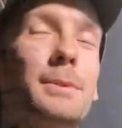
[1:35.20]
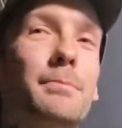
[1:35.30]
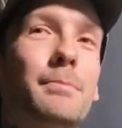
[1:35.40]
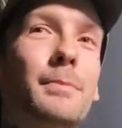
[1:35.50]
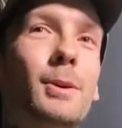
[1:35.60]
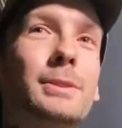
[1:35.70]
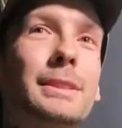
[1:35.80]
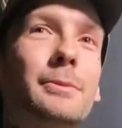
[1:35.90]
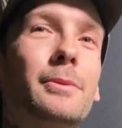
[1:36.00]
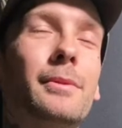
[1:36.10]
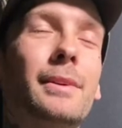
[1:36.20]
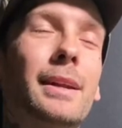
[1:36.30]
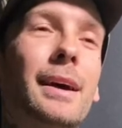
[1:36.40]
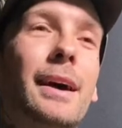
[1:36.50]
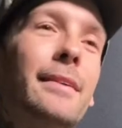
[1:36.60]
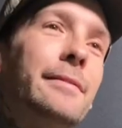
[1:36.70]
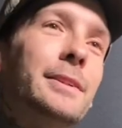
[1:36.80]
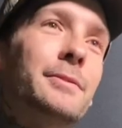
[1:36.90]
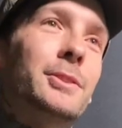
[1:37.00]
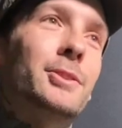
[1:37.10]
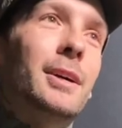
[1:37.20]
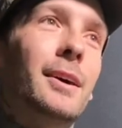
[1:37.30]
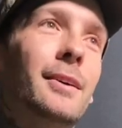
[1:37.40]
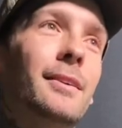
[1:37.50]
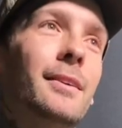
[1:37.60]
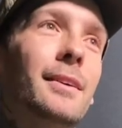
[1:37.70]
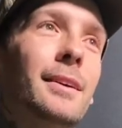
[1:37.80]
mostly what I fish for trout.